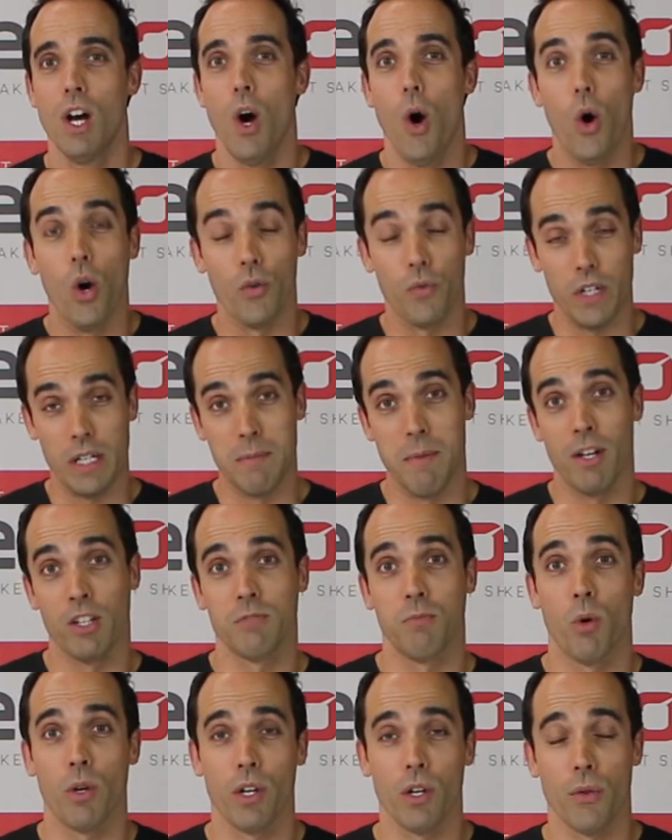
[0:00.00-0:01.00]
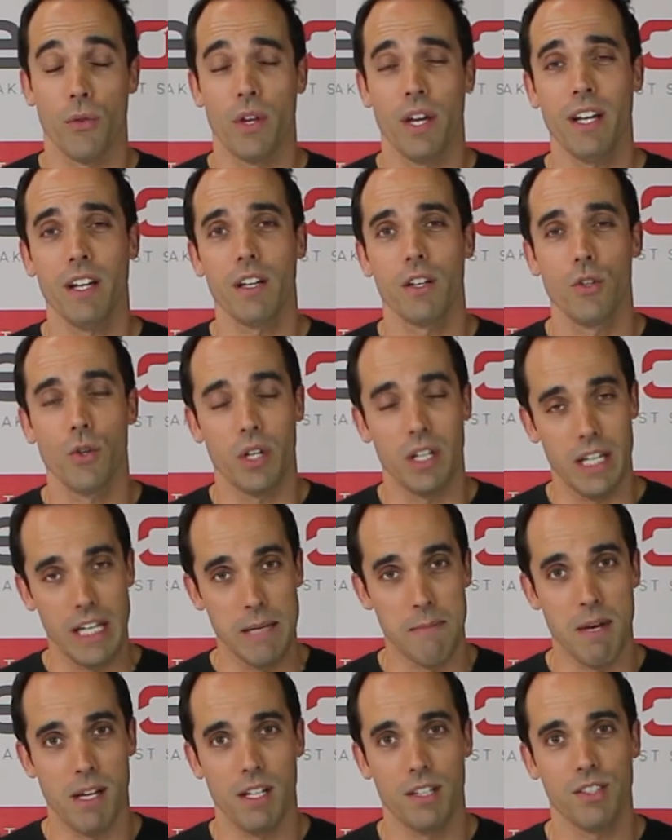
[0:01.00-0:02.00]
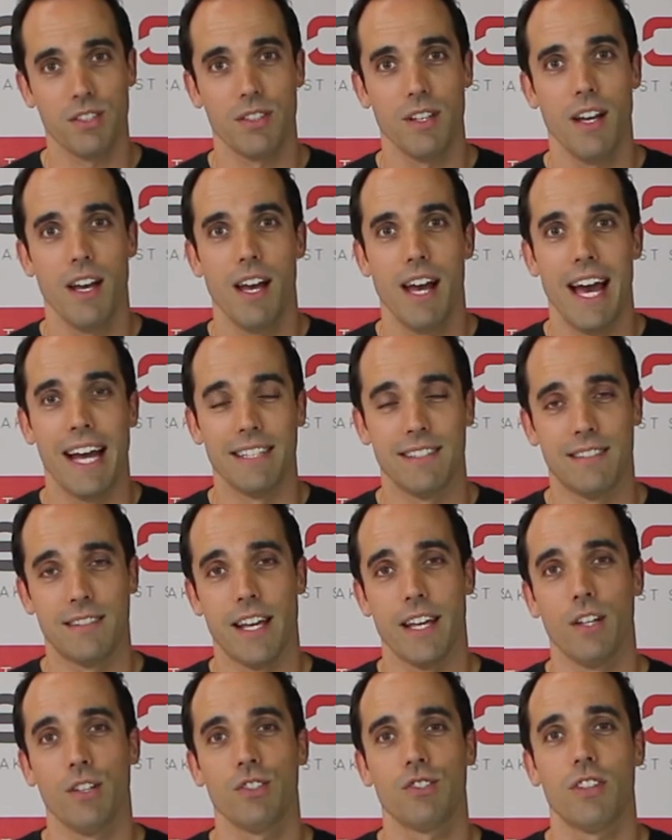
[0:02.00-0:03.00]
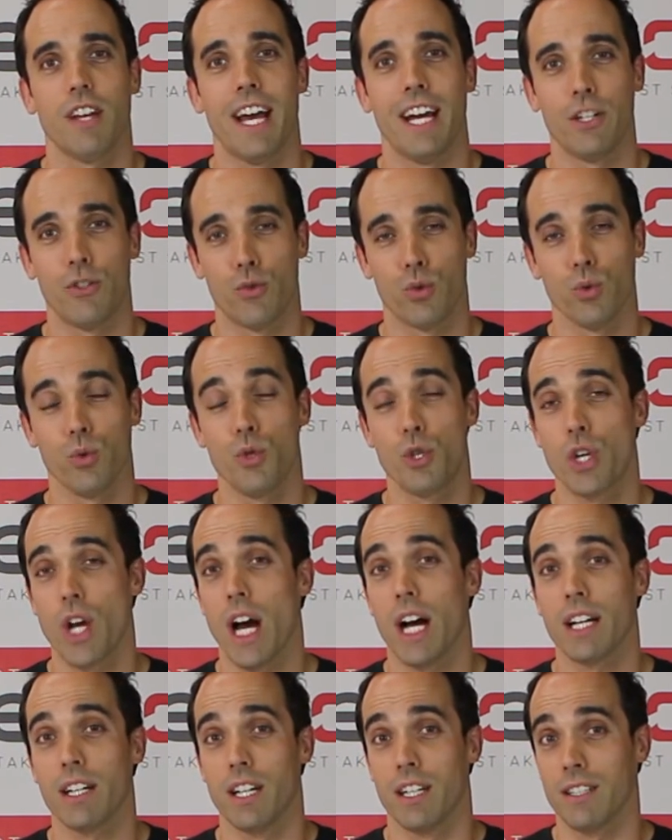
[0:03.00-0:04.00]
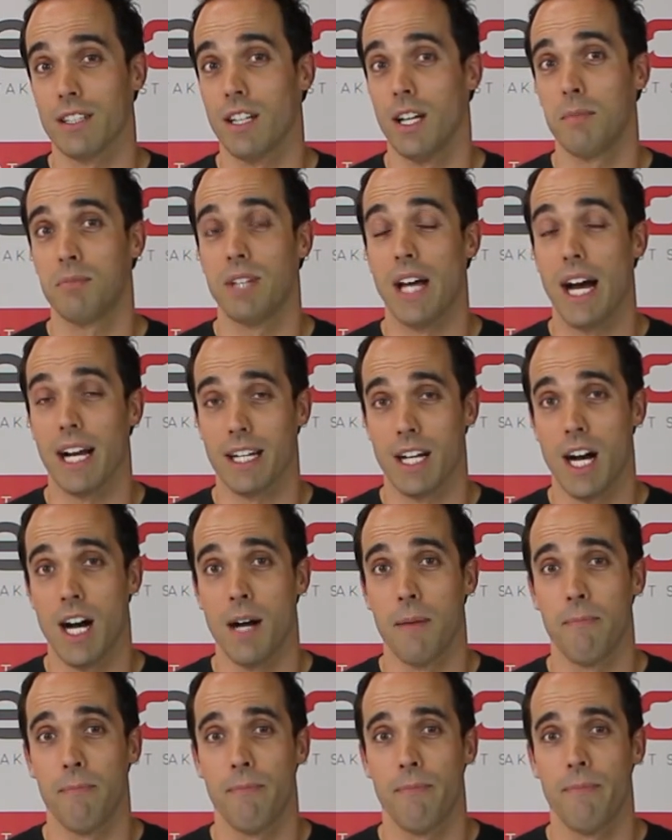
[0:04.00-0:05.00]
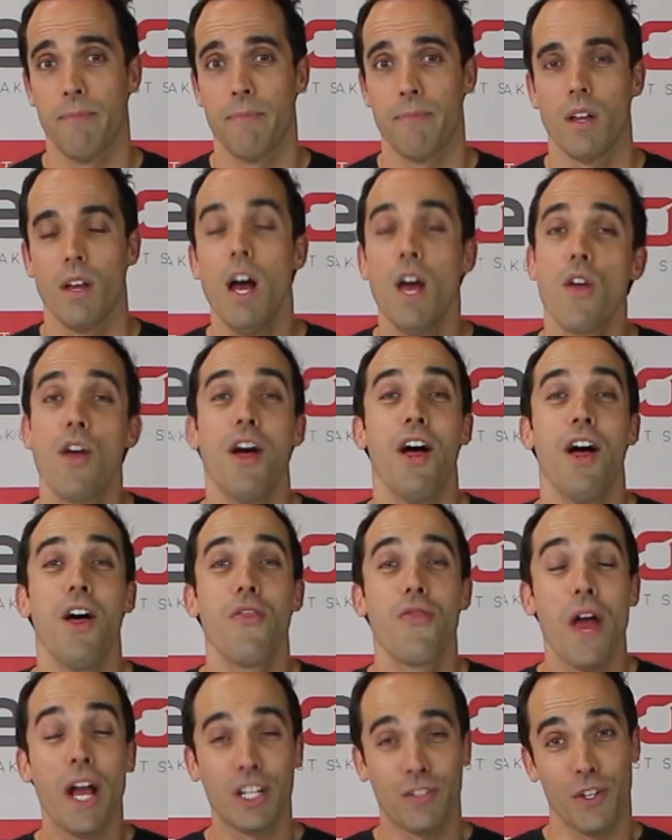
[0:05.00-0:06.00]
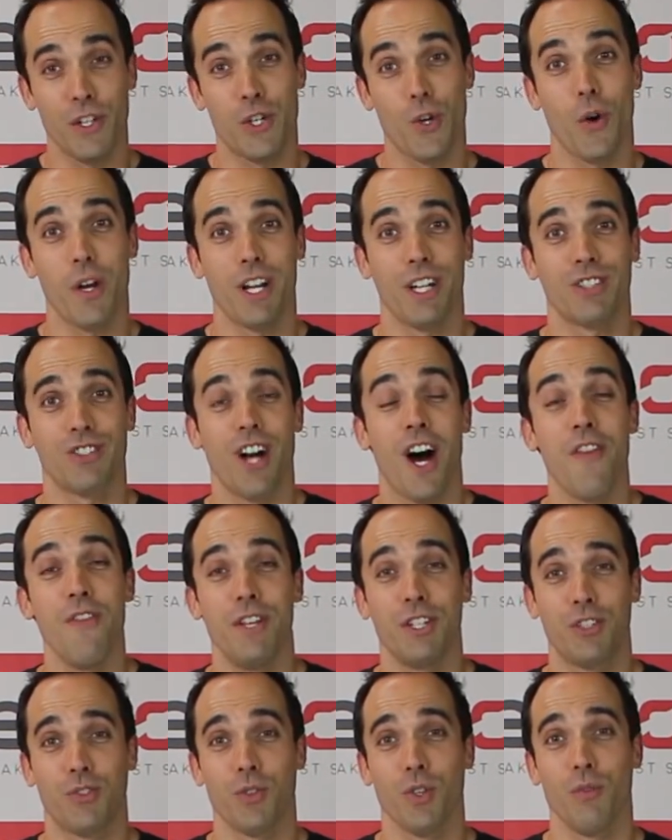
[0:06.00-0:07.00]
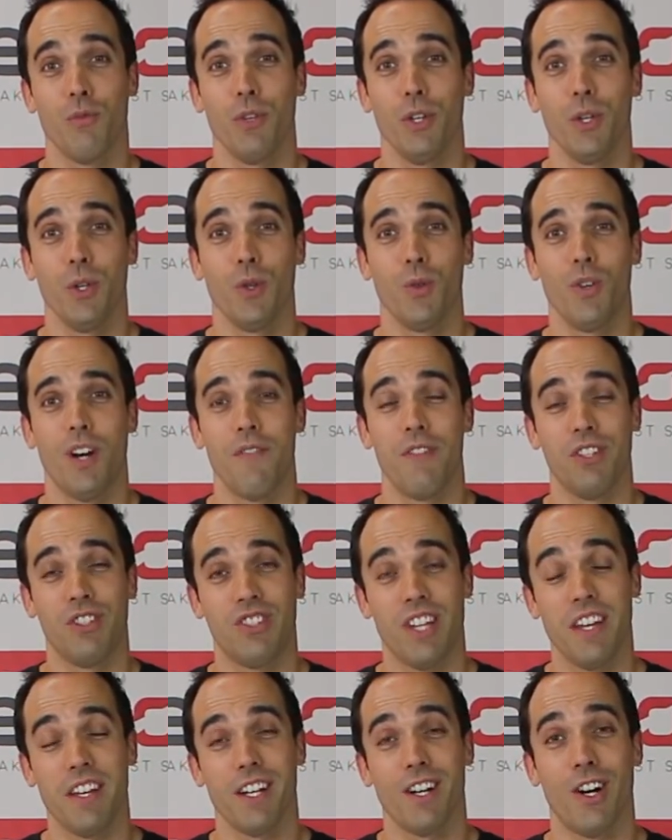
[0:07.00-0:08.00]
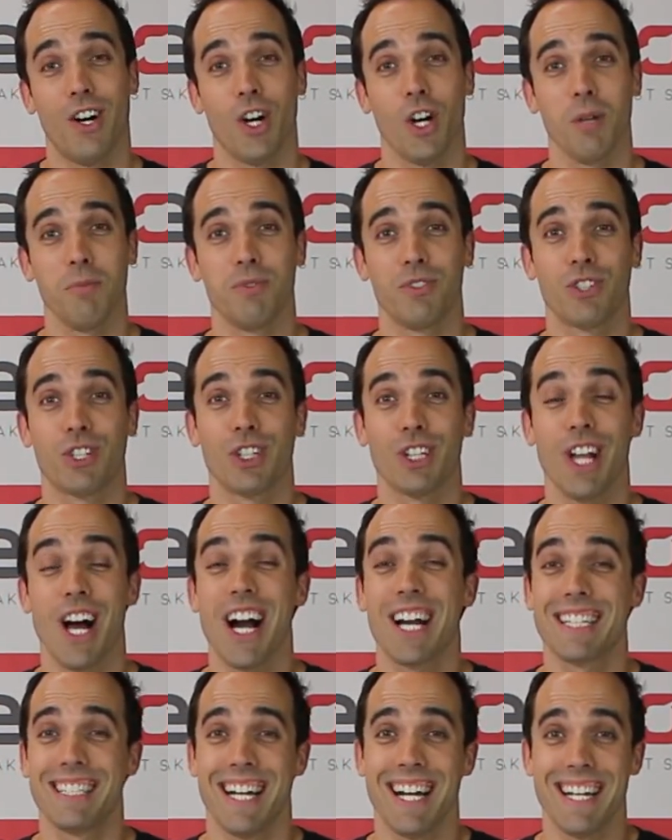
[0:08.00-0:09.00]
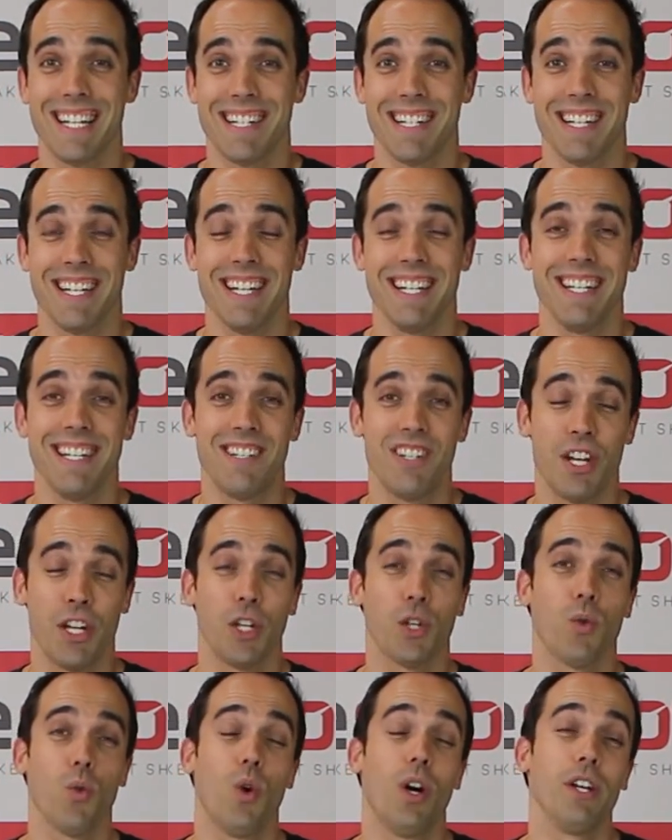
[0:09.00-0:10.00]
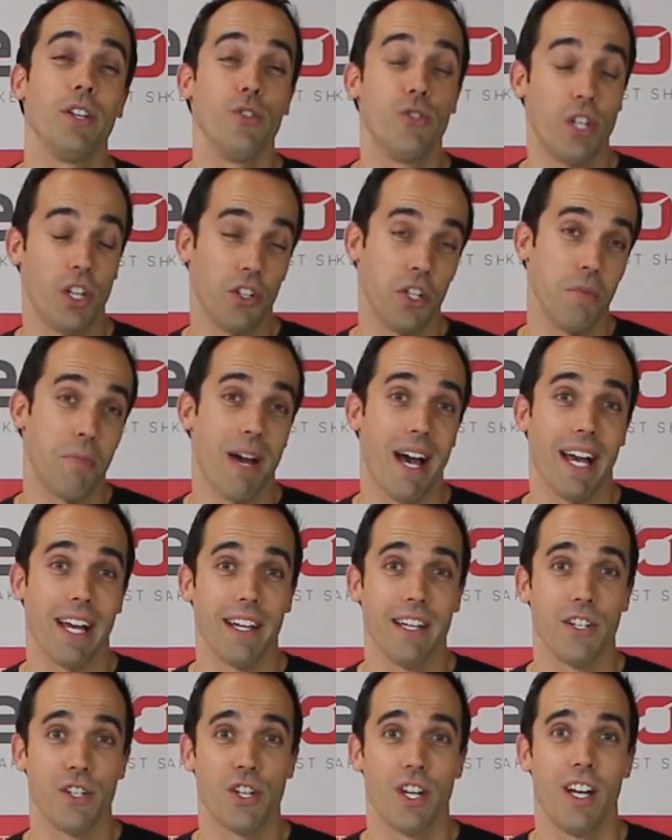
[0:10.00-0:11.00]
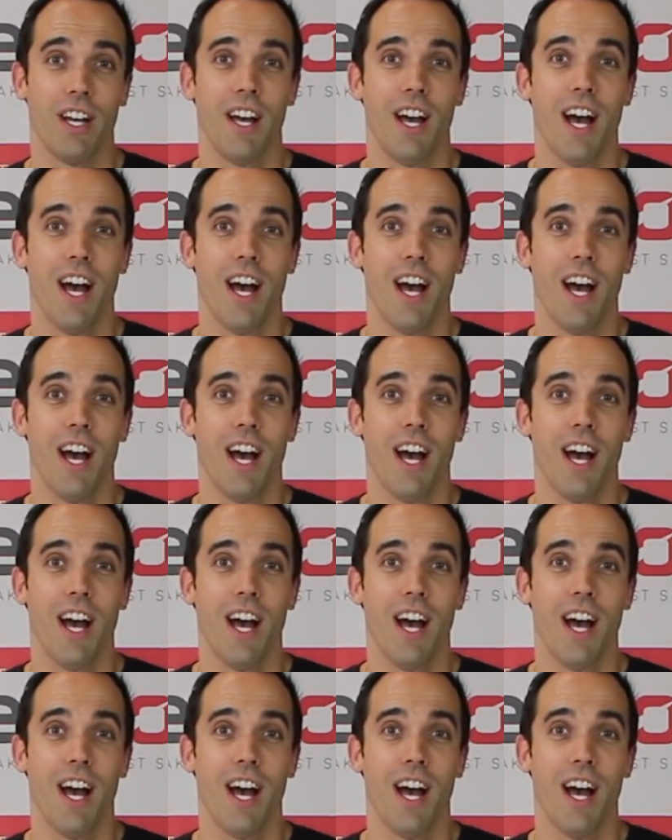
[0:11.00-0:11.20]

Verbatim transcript: Or if email's more your thing, you can email us at sales at trueshotgunclub.com. Thanks for joining us on this review of the Salient Arms Glock 19 Tier 1 Utility Package.